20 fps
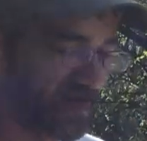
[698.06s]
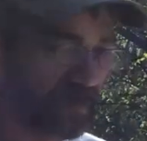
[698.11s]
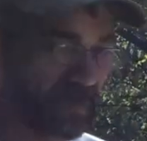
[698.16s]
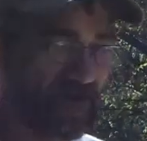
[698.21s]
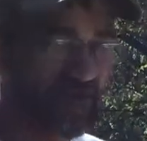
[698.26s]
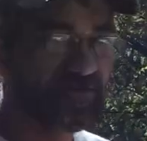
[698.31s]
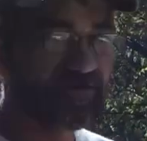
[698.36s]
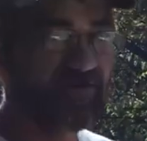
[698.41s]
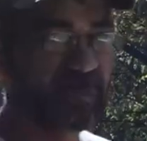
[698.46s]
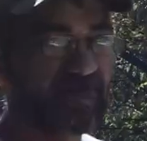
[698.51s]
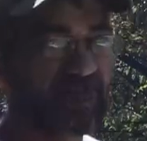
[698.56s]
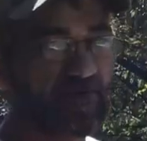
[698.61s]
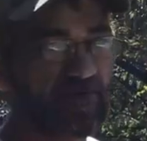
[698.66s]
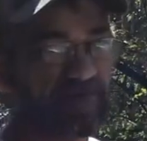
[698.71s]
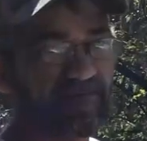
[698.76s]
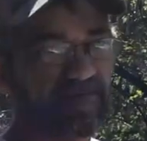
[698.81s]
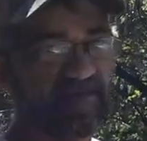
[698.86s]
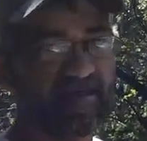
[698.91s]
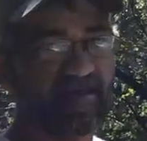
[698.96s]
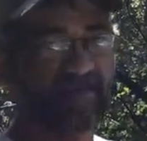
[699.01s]
The most
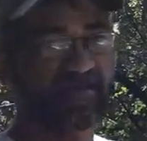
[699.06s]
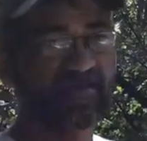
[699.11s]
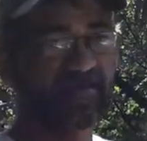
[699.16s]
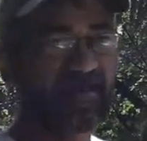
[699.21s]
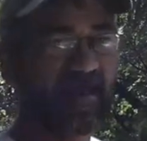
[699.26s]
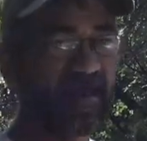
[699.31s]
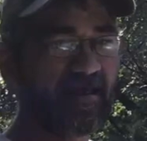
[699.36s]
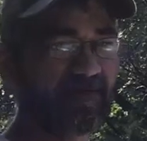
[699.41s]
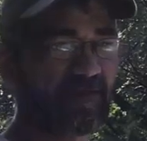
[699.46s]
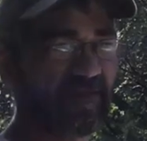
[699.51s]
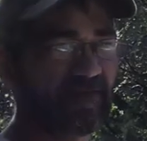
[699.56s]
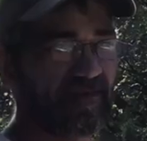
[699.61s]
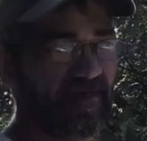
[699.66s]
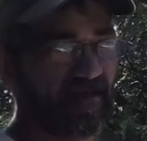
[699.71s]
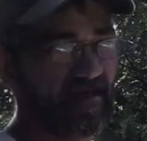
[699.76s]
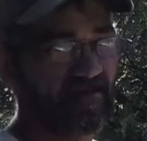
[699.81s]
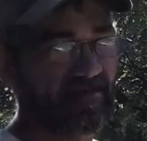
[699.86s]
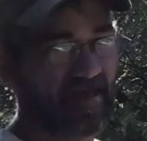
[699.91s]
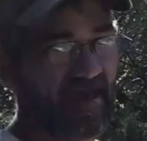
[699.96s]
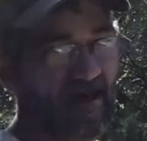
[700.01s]
important thing is stake the
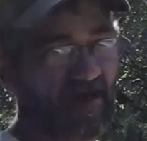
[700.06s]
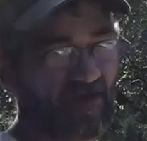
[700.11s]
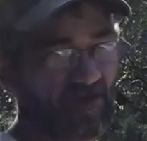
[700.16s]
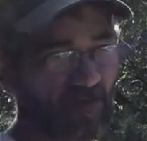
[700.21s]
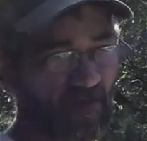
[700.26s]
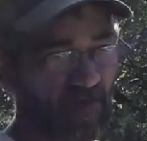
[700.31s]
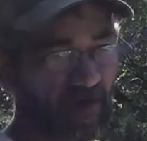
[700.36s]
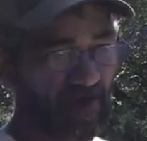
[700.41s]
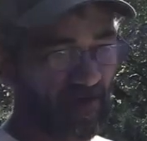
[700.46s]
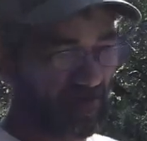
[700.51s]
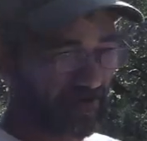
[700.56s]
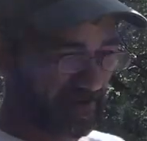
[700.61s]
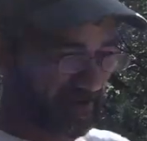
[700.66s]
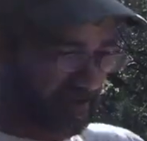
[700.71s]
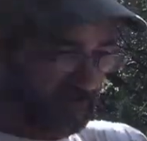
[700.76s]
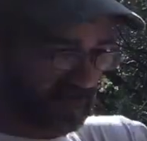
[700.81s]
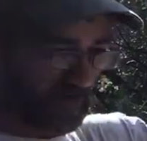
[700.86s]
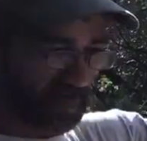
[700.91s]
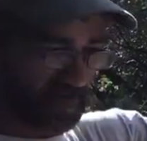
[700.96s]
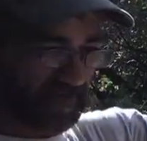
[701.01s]
thing down well.
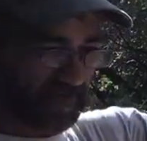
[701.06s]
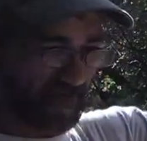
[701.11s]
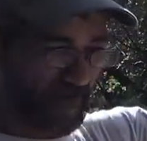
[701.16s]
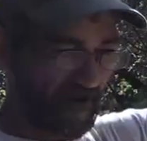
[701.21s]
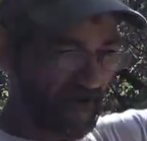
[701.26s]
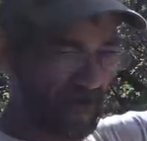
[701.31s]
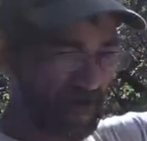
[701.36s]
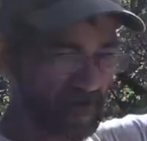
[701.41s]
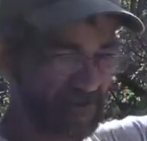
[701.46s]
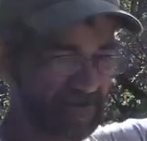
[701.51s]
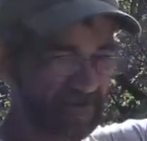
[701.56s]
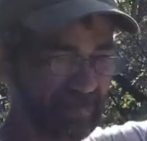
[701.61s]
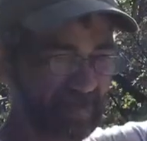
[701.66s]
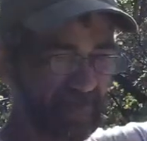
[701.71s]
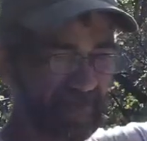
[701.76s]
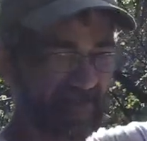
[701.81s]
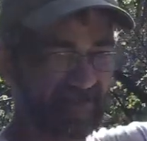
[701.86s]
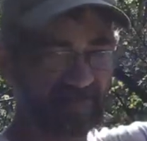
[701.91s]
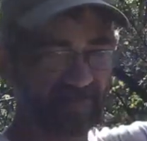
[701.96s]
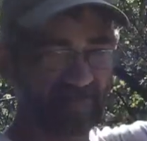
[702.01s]
Get those long
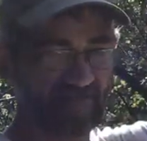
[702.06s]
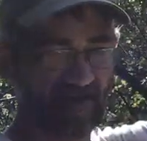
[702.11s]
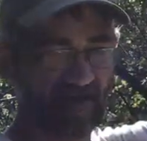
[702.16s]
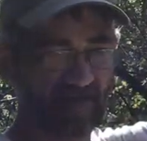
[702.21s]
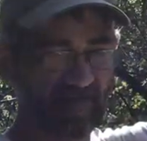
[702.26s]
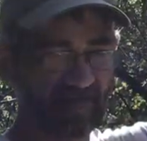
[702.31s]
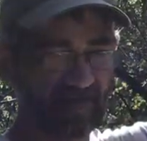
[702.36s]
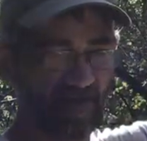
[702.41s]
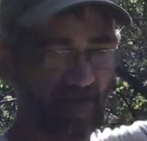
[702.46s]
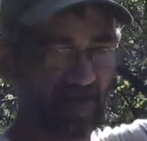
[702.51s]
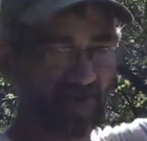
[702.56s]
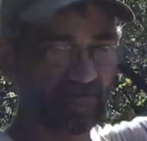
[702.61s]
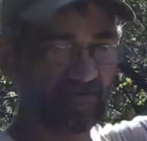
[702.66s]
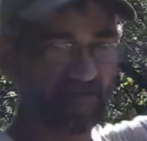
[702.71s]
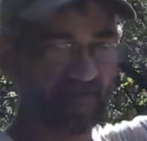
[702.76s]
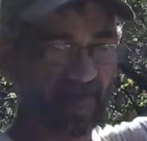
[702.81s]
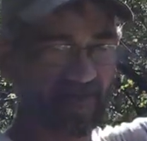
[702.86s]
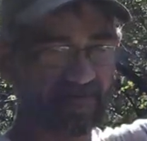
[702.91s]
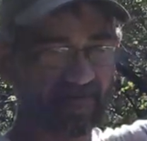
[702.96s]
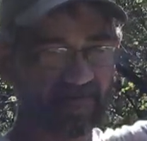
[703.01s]
spikes from like Lowe's
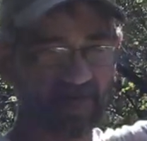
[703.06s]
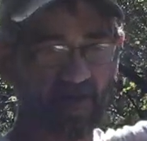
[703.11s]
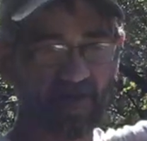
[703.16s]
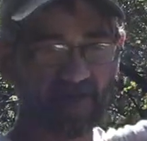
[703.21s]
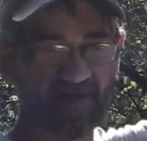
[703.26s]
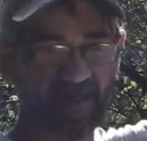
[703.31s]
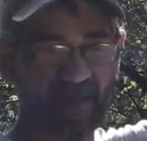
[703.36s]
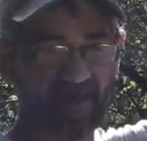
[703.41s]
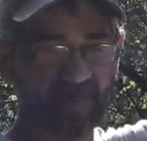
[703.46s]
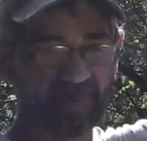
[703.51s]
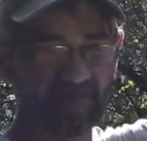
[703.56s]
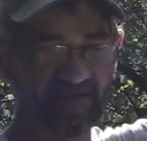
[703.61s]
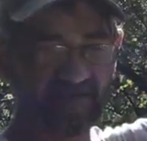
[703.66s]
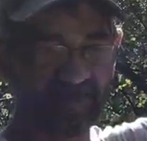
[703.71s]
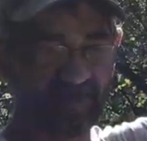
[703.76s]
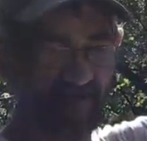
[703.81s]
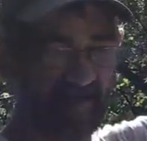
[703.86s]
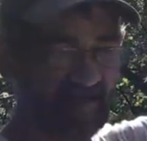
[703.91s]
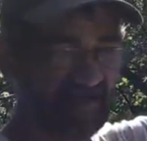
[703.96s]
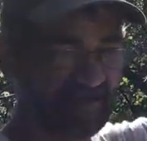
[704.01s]
or whatever, log cabin
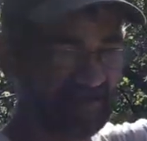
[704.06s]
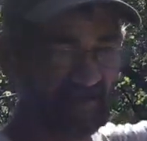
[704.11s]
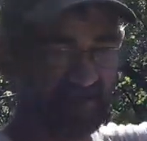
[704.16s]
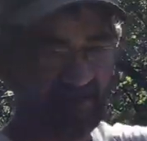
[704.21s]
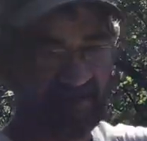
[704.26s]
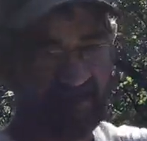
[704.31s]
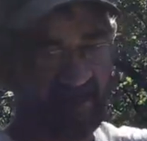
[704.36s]
spikes,